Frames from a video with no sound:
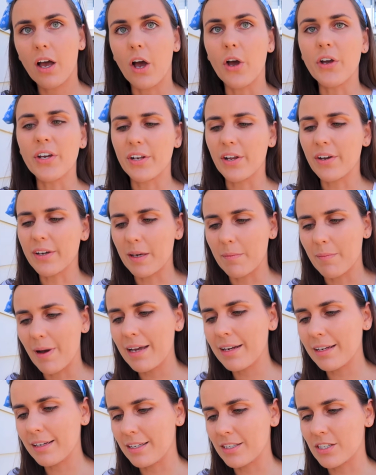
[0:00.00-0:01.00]
Okie dokie,
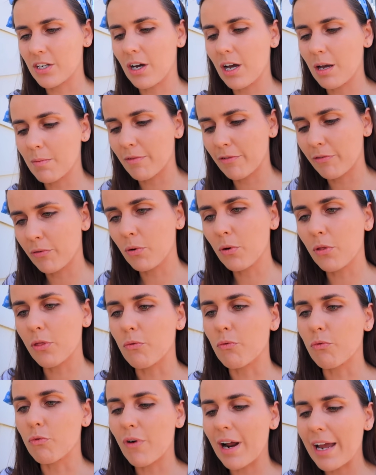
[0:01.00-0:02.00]
made it in time for
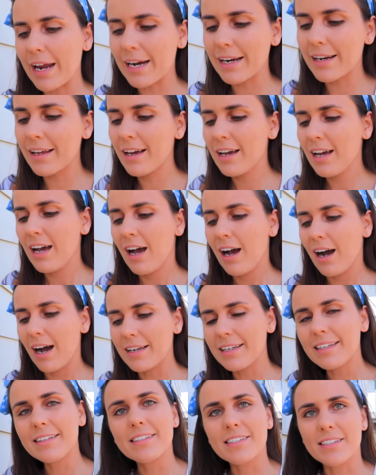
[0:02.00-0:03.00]
the raid.
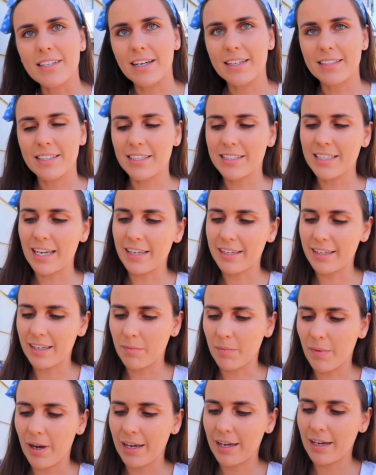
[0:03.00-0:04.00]
I did decide to take
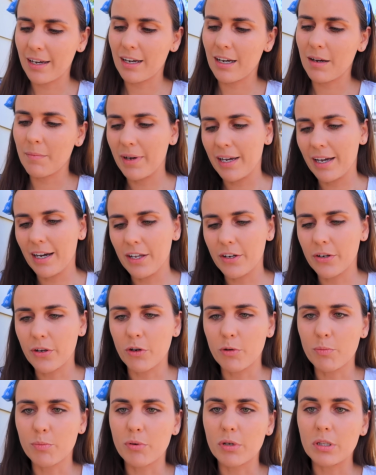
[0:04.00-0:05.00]
in my my
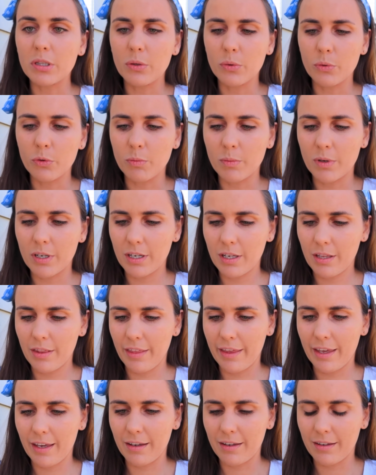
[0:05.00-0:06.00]
hundo Breloom
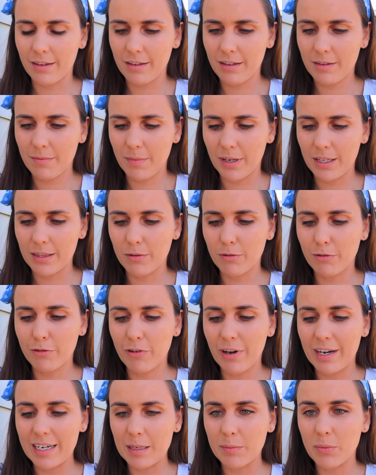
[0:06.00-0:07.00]
there, my little
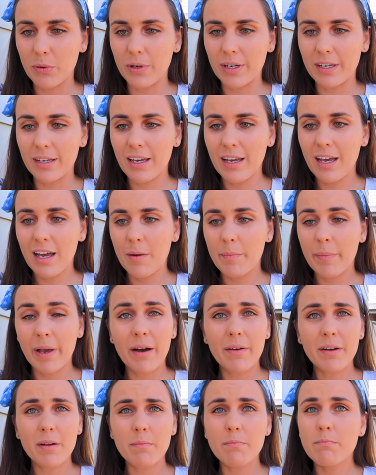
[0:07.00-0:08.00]
fighty boy.
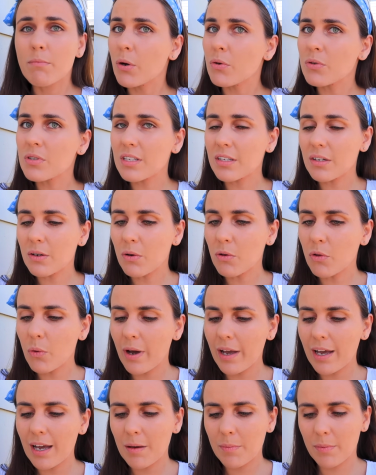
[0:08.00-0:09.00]
Powered it mostly all the
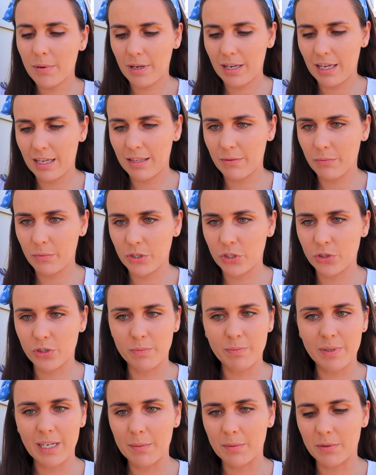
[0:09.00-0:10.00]
way up, and we
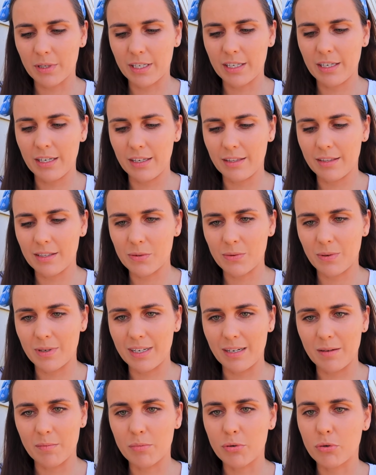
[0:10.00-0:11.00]
should be able to kick this one
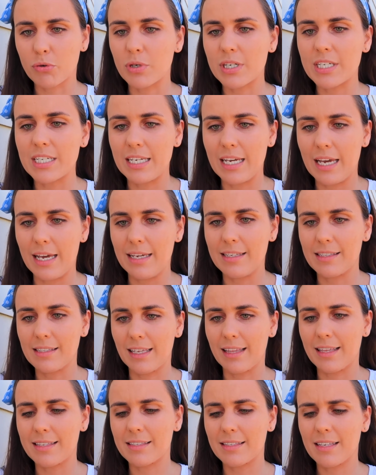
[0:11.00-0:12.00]
down pretty
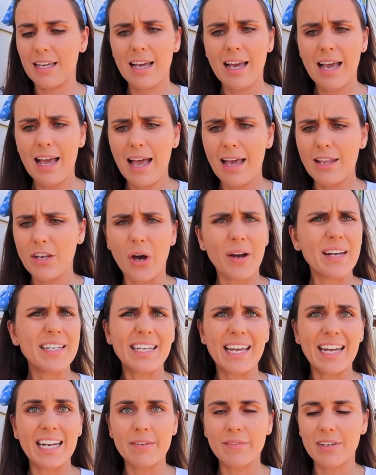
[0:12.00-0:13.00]
easily. There's
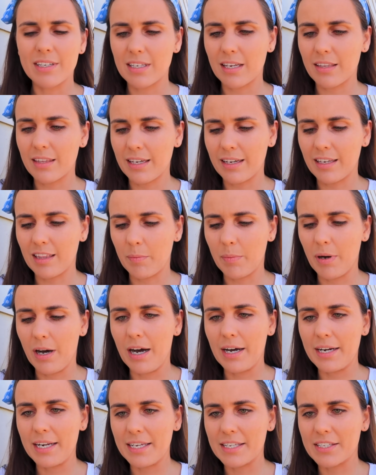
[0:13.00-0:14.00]
19 of us, I think, in the
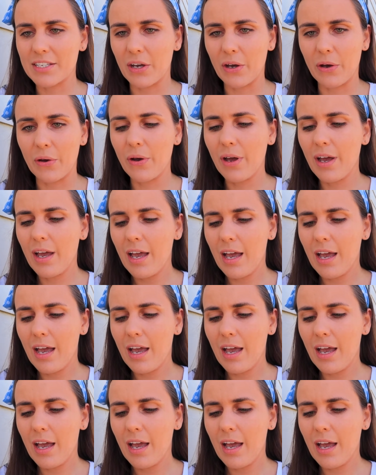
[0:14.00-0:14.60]
party, so